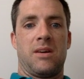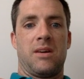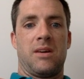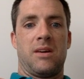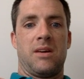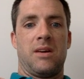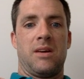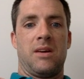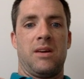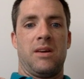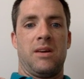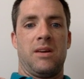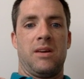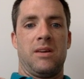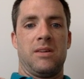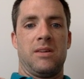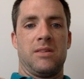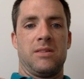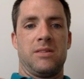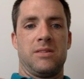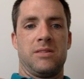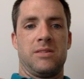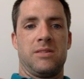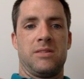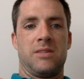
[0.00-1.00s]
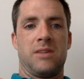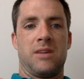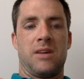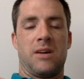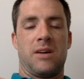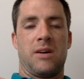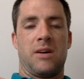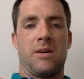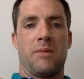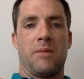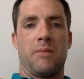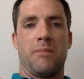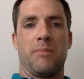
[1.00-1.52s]
is
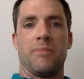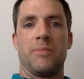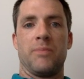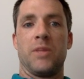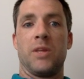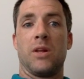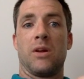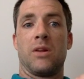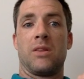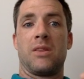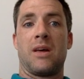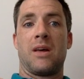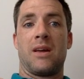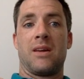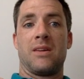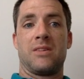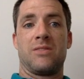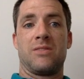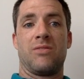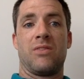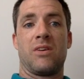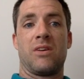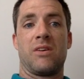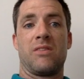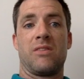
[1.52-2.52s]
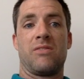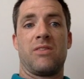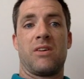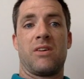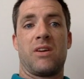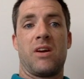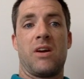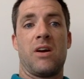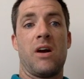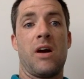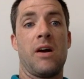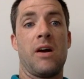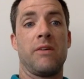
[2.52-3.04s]
that is very, very
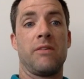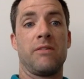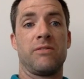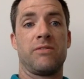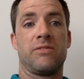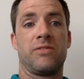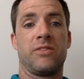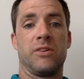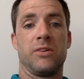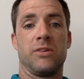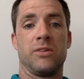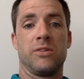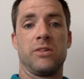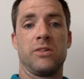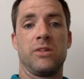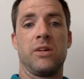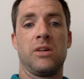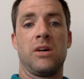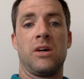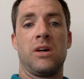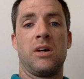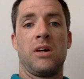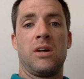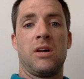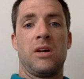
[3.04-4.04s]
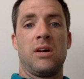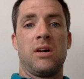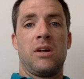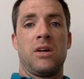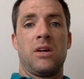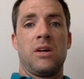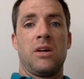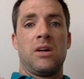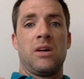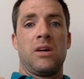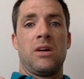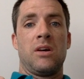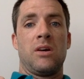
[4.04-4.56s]
helpful
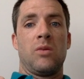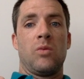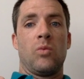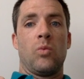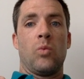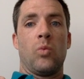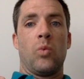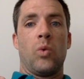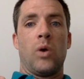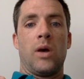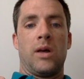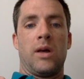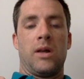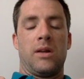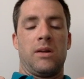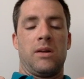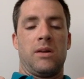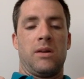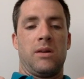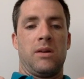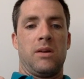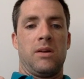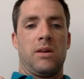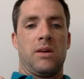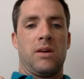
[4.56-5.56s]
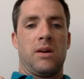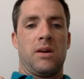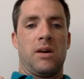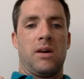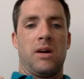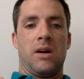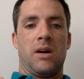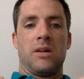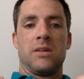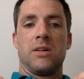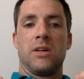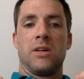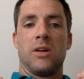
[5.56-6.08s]
when
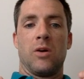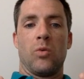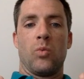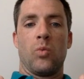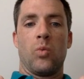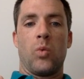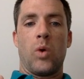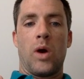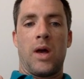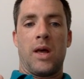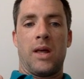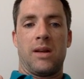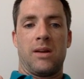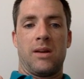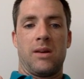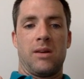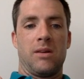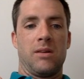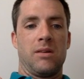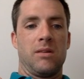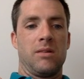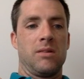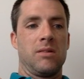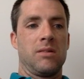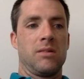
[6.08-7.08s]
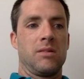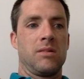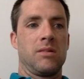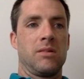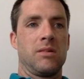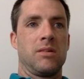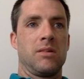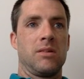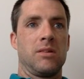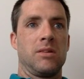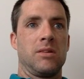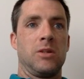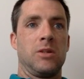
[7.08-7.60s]
when
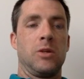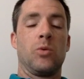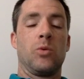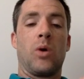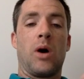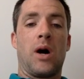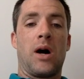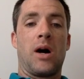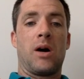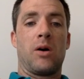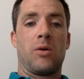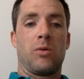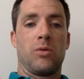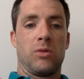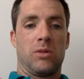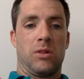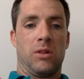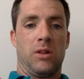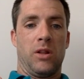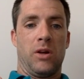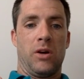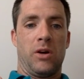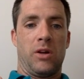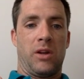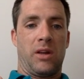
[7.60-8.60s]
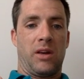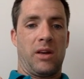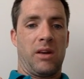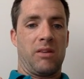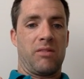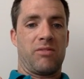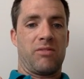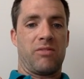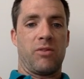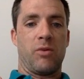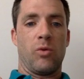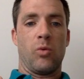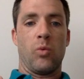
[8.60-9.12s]
you are learning it
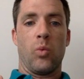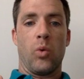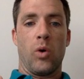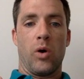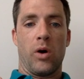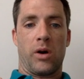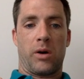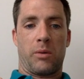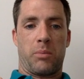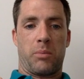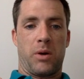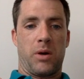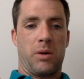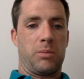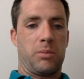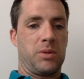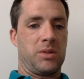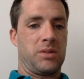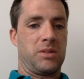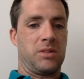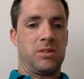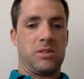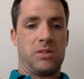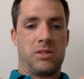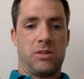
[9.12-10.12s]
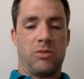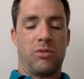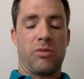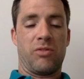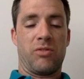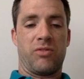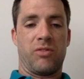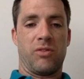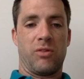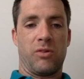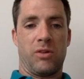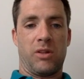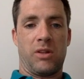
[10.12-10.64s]
for work purposes or
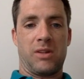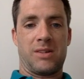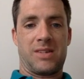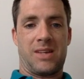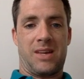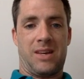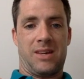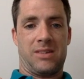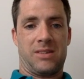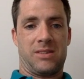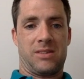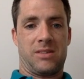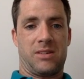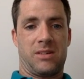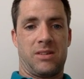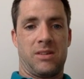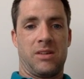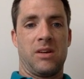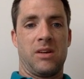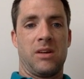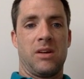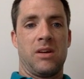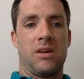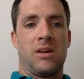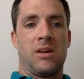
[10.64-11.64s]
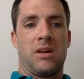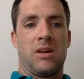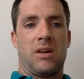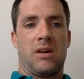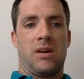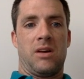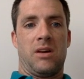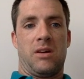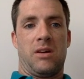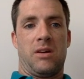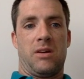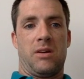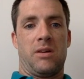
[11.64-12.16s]
for the test.
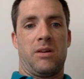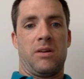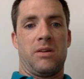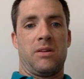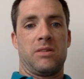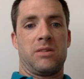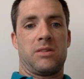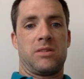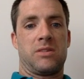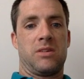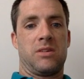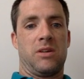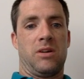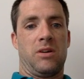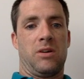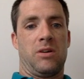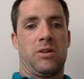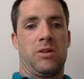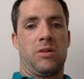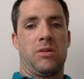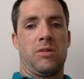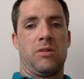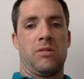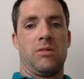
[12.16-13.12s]
So